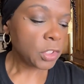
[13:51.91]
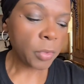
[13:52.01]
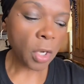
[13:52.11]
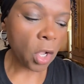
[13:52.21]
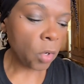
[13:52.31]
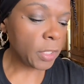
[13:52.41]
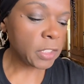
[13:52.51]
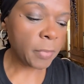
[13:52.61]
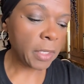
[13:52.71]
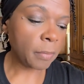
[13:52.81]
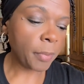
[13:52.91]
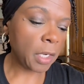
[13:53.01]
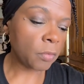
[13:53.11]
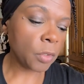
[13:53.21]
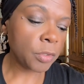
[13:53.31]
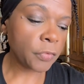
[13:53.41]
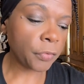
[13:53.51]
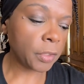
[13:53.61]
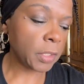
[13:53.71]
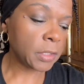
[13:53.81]
She would always make a pot roast
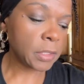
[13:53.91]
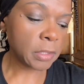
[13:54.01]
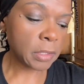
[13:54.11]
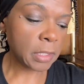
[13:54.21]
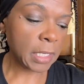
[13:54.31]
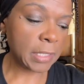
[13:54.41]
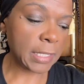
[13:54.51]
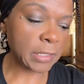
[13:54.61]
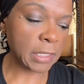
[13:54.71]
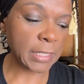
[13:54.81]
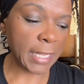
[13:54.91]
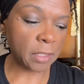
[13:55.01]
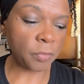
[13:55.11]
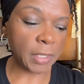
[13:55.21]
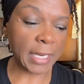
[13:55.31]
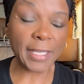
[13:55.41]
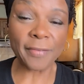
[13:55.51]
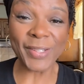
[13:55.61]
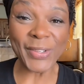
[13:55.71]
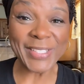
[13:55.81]
for us. And that's exactly what I
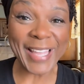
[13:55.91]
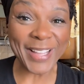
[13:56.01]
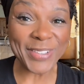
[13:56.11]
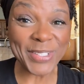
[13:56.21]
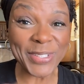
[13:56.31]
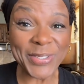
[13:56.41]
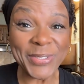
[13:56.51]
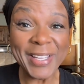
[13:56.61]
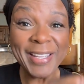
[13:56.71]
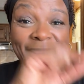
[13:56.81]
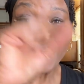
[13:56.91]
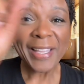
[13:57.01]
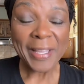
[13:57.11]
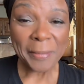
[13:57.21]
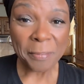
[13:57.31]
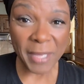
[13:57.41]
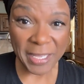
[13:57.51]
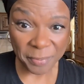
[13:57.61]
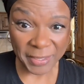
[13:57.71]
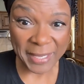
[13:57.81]
have learned how to
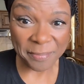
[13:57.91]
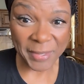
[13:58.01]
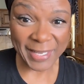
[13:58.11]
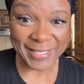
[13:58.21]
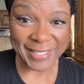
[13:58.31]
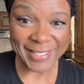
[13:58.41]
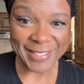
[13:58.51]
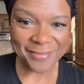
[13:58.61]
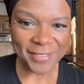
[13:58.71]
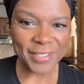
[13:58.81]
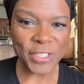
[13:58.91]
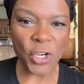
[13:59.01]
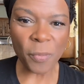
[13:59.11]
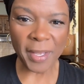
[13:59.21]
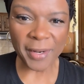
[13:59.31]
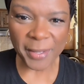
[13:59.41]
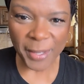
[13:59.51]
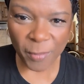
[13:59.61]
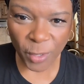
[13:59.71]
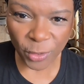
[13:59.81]
make plant-based. You better
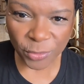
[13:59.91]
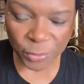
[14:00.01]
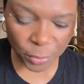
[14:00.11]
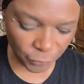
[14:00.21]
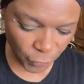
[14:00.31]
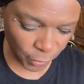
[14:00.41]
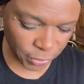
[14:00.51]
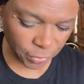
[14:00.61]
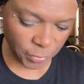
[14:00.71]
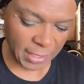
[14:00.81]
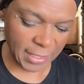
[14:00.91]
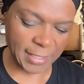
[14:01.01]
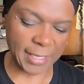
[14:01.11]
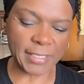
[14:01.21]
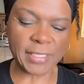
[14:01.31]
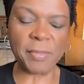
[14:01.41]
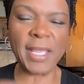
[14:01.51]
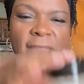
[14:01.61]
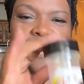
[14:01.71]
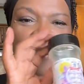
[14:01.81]
come on through, First Queen. Yes,
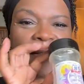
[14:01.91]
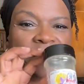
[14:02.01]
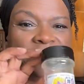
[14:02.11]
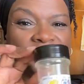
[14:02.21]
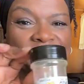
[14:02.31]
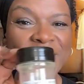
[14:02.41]
ma'am.